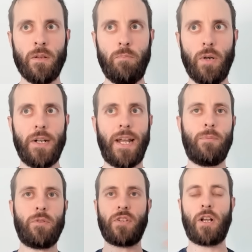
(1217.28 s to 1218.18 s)
but
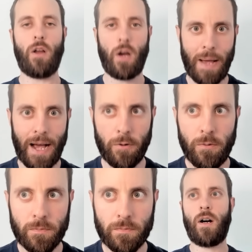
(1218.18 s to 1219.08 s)
unable to climb out.
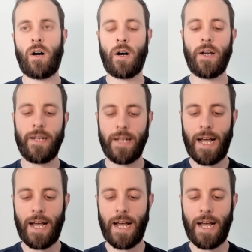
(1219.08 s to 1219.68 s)
I